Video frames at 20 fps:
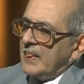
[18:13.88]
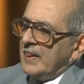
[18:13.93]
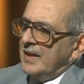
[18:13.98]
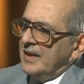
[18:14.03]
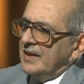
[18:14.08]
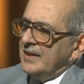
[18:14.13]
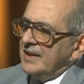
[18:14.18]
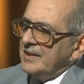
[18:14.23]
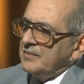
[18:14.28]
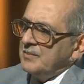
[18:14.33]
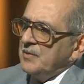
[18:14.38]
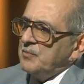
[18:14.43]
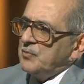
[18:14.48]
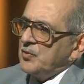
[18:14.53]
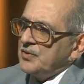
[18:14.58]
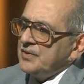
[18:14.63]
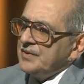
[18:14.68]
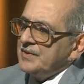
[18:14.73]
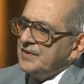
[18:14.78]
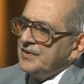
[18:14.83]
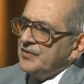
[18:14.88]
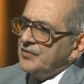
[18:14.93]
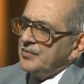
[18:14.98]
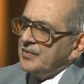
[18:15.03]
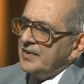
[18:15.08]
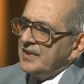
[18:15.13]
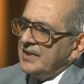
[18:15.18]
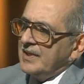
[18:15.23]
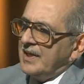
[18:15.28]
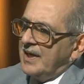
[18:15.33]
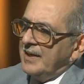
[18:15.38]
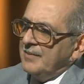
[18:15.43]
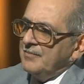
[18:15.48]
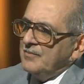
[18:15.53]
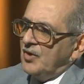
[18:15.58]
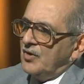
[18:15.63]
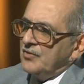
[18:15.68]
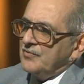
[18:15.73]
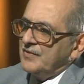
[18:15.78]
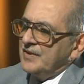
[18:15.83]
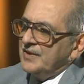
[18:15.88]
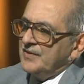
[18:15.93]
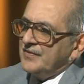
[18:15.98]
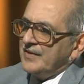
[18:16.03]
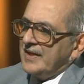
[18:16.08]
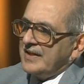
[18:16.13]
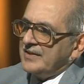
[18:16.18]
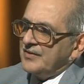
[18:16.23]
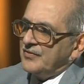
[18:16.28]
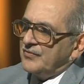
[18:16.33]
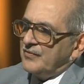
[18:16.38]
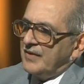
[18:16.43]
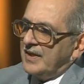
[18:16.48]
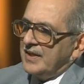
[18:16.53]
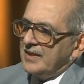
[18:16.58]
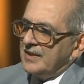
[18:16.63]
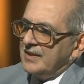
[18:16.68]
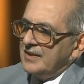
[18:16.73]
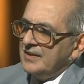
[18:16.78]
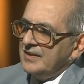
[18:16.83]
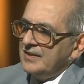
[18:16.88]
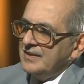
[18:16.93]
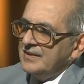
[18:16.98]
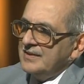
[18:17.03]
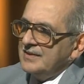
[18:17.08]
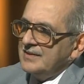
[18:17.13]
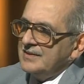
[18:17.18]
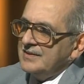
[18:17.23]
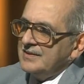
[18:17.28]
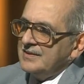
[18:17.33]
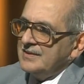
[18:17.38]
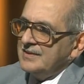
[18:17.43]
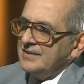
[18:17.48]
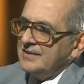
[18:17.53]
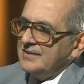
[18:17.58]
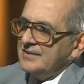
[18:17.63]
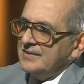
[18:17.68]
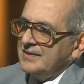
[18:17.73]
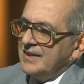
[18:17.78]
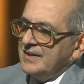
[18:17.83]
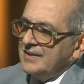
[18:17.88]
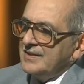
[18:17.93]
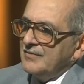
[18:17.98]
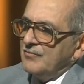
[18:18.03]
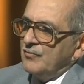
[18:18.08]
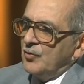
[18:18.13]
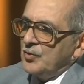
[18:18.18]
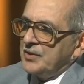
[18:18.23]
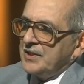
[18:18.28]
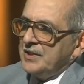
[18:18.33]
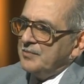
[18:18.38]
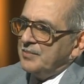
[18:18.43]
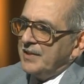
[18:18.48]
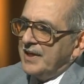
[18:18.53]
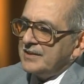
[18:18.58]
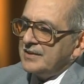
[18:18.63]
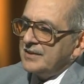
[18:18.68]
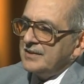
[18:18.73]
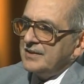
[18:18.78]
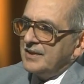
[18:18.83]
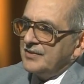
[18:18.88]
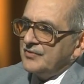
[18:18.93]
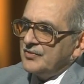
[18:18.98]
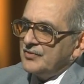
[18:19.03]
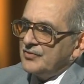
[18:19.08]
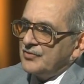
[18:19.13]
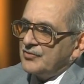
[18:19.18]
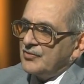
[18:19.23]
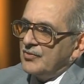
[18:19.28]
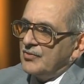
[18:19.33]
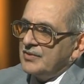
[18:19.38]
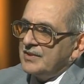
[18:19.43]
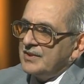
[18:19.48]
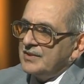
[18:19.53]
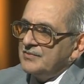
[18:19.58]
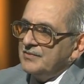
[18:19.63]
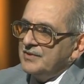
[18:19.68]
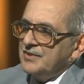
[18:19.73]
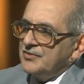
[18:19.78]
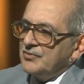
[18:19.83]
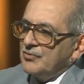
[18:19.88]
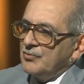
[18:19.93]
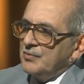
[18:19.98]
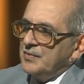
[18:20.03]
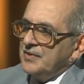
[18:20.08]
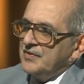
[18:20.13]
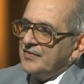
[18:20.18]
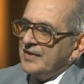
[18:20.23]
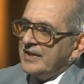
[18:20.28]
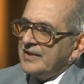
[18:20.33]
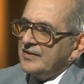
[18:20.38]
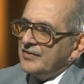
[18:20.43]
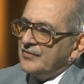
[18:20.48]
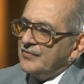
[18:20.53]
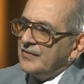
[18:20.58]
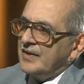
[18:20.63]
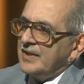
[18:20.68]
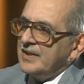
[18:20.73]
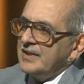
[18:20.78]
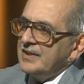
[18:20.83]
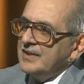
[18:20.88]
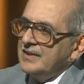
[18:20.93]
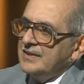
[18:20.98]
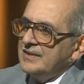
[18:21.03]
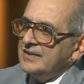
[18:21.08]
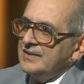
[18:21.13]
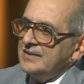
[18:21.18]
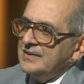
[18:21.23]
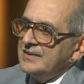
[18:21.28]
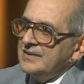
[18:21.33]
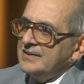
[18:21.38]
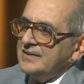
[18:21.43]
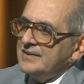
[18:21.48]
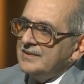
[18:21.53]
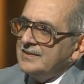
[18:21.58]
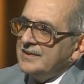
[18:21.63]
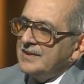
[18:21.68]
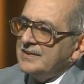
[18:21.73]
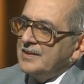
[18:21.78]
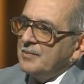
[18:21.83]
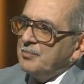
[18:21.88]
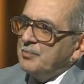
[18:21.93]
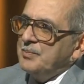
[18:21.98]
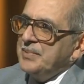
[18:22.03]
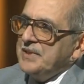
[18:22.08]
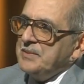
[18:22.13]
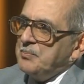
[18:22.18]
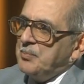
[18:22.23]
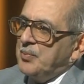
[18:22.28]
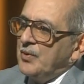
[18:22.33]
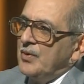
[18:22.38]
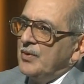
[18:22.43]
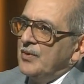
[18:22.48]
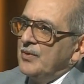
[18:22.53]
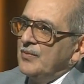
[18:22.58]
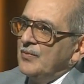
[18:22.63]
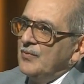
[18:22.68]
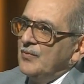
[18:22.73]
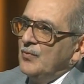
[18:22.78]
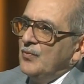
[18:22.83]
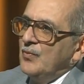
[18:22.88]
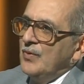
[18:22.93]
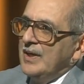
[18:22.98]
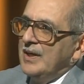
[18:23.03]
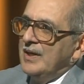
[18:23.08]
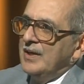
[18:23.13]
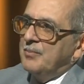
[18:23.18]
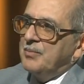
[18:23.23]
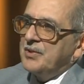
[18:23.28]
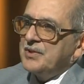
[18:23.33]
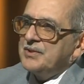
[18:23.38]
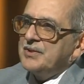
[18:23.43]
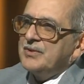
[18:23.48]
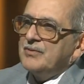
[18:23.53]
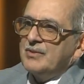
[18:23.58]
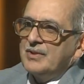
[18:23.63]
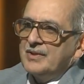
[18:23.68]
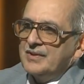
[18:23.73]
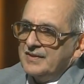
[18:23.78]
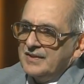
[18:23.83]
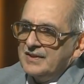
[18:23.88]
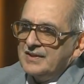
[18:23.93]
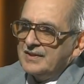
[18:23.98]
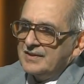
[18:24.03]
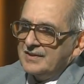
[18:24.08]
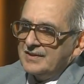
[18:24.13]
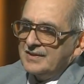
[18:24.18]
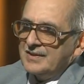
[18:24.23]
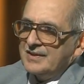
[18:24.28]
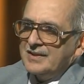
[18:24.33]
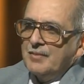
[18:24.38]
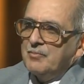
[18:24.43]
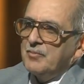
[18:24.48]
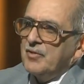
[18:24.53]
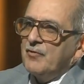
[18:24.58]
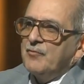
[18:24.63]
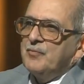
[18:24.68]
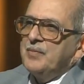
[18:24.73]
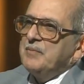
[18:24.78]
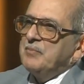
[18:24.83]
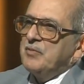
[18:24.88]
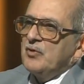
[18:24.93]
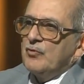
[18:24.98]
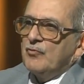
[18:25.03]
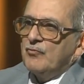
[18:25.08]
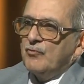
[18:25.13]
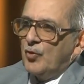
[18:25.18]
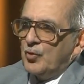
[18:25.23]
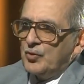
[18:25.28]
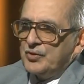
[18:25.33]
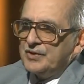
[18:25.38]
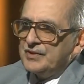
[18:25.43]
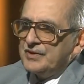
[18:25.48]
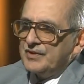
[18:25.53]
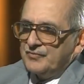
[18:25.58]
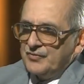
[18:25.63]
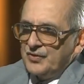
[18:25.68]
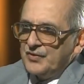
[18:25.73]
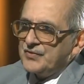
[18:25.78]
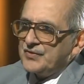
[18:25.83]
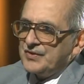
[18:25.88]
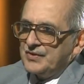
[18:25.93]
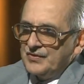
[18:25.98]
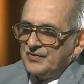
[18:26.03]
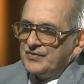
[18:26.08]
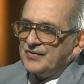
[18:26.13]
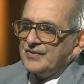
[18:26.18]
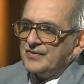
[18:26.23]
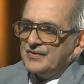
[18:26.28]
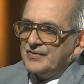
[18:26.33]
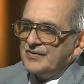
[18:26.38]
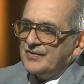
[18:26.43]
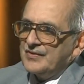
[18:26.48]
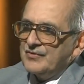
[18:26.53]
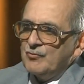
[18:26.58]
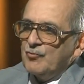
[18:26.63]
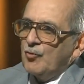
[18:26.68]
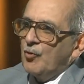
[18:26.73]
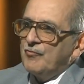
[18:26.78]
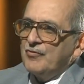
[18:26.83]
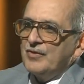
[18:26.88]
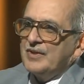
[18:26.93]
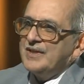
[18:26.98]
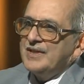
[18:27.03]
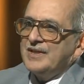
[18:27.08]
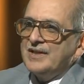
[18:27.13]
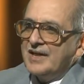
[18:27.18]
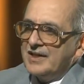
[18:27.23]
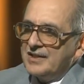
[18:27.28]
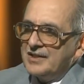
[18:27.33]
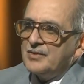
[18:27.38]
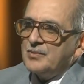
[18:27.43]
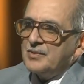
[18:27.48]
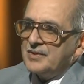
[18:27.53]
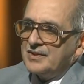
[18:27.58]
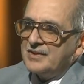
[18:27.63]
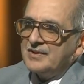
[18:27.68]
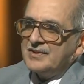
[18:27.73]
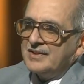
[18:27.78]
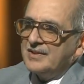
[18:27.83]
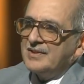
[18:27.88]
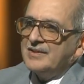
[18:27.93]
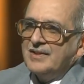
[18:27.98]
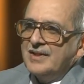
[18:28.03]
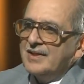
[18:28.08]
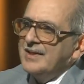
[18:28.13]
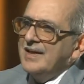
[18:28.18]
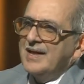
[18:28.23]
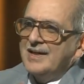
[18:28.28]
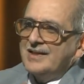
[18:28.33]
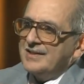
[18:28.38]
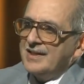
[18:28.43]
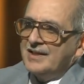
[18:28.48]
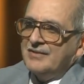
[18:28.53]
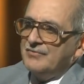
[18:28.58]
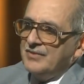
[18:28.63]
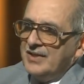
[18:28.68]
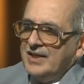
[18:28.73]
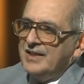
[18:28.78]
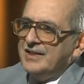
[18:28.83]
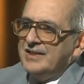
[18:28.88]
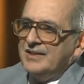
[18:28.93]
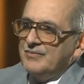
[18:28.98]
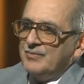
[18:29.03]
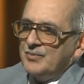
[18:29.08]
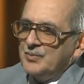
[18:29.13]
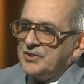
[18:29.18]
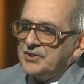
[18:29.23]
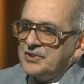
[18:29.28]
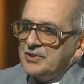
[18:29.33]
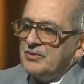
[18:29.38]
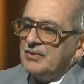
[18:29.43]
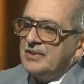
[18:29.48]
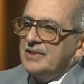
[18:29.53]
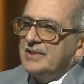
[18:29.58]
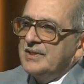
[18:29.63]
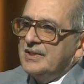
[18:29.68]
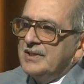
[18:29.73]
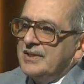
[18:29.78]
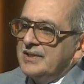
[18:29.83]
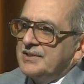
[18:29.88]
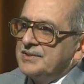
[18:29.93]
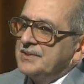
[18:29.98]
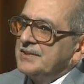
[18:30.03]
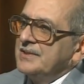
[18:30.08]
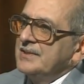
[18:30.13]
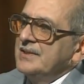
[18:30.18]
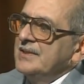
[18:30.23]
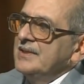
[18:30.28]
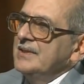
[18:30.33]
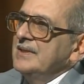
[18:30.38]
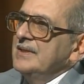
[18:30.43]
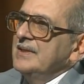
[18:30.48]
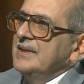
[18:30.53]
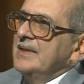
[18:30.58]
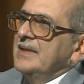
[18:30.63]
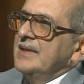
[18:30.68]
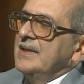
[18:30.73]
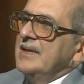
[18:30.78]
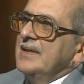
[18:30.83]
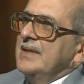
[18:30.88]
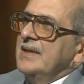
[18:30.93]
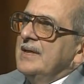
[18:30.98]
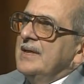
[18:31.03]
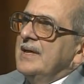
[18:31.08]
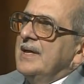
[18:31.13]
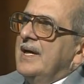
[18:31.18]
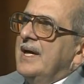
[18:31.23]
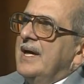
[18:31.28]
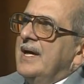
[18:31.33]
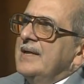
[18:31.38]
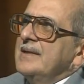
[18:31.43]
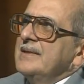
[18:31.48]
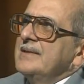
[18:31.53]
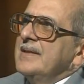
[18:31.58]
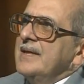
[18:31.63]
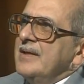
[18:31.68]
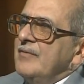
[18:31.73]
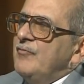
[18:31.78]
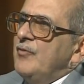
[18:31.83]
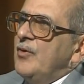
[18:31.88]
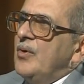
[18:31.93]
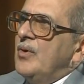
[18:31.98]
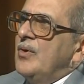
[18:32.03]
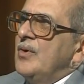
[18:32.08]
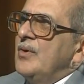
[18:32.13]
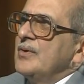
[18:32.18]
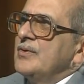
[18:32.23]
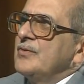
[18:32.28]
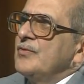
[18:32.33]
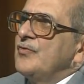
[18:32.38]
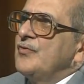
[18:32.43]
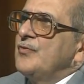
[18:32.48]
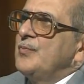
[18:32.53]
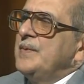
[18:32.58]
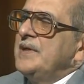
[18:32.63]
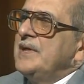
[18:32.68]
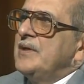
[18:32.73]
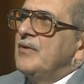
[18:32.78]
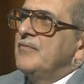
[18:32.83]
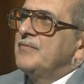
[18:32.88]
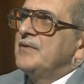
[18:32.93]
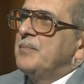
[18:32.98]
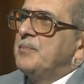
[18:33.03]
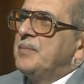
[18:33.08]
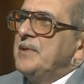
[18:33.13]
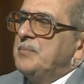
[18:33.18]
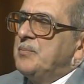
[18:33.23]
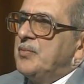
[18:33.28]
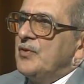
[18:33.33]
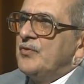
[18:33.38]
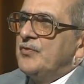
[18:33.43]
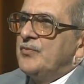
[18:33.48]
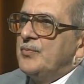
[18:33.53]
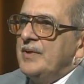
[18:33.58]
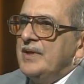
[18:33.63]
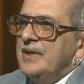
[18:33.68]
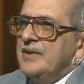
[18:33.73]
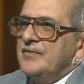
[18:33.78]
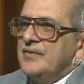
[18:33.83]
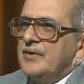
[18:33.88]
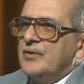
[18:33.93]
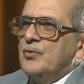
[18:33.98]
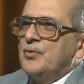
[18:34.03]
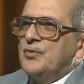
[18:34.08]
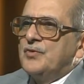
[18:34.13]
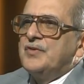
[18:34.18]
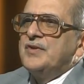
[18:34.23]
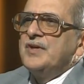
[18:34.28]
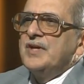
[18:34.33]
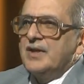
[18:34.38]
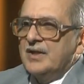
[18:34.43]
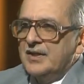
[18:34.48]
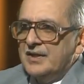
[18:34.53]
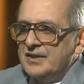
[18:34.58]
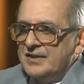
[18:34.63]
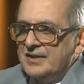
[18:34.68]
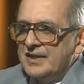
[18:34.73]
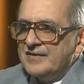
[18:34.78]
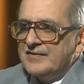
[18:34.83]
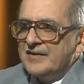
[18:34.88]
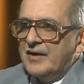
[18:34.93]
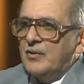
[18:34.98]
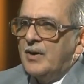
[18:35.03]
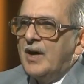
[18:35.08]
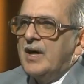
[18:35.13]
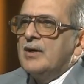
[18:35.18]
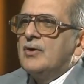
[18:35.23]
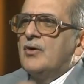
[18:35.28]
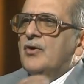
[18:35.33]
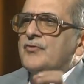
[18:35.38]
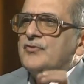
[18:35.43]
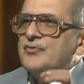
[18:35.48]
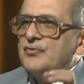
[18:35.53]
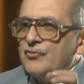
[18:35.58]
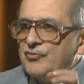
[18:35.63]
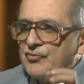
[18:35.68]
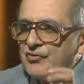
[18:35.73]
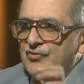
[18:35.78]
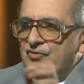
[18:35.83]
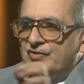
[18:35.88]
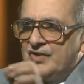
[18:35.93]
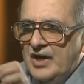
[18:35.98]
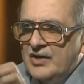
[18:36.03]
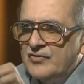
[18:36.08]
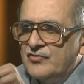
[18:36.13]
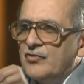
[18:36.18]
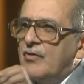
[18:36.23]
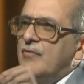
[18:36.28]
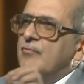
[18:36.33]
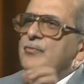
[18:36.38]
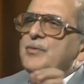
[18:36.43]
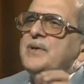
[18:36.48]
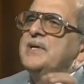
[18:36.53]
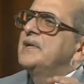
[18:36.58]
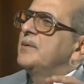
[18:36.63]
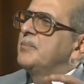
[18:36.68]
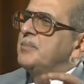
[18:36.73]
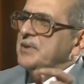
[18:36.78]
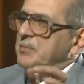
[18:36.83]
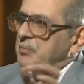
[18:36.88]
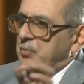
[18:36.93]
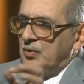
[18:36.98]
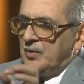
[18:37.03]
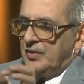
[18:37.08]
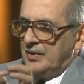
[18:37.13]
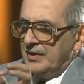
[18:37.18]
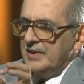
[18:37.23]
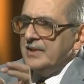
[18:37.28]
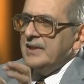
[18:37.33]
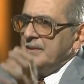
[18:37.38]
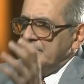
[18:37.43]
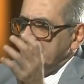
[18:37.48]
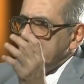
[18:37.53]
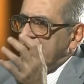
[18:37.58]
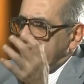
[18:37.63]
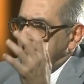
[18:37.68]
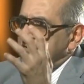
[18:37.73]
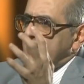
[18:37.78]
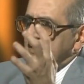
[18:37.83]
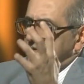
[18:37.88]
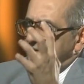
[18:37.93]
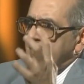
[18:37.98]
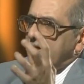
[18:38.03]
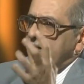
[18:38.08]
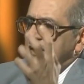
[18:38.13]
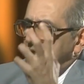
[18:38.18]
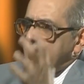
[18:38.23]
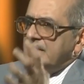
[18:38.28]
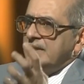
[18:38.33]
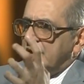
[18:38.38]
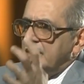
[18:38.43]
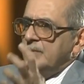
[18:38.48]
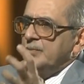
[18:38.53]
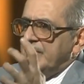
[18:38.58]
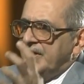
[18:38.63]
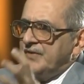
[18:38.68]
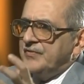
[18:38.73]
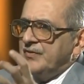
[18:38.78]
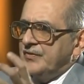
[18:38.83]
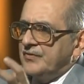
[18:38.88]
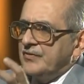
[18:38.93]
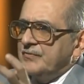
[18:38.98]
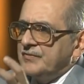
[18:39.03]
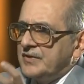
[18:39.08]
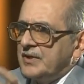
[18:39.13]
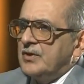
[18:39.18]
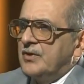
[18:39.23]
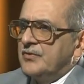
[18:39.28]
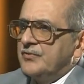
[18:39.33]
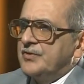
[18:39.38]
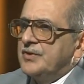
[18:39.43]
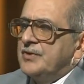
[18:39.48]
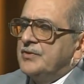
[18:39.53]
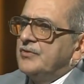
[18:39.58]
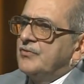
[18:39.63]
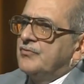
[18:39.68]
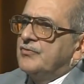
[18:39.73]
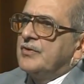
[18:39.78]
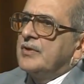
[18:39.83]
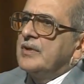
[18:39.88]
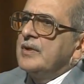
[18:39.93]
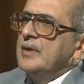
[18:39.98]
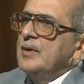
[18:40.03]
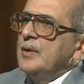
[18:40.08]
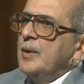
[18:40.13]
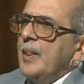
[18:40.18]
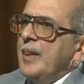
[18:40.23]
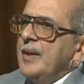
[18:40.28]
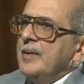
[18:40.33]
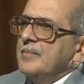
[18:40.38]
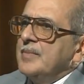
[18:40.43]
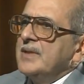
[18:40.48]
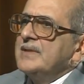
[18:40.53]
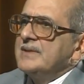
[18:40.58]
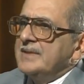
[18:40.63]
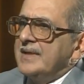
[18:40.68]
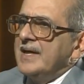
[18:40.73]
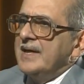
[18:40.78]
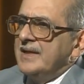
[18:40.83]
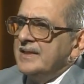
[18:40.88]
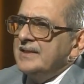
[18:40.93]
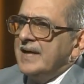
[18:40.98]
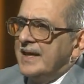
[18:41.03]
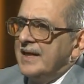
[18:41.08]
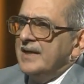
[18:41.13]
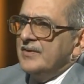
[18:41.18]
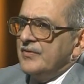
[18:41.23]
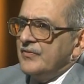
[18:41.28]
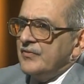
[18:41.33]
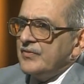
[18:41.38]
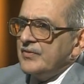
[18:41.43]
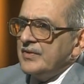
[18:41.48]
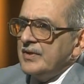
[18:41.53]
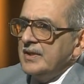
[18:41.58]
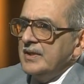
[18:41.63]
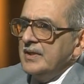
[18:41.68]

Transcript: Now let me put it this way. I am not very satisfied, and the voting pattern doesn't show that we should be satisfied, that the people will a particular thing. Number of people who vote in the first instance is woefully inadequate at any particular election. And therefore, to speak of the people's will is a good theory. That's how our Constitution starts off, we the people. I mean, that's the theoretical basis of the Constitution. But there it ends.